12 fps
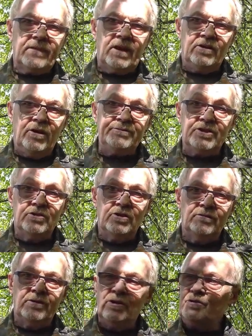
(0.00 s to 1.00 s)
an often
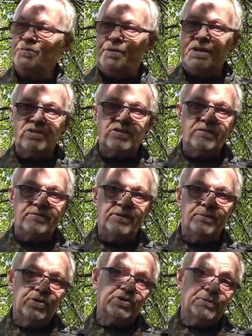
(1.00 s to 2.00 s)
overlooked piece of
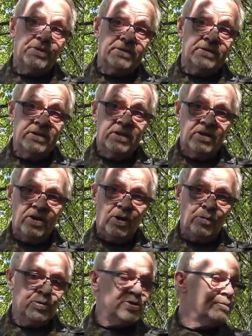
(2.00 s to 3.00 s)
the bushman
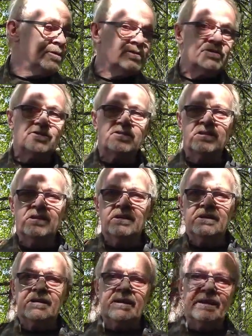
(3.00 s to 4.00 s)
or woodsman's
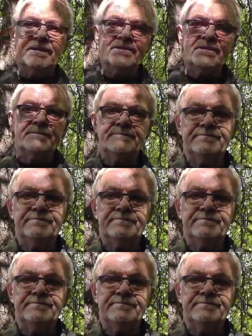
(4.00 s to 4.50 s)
kit,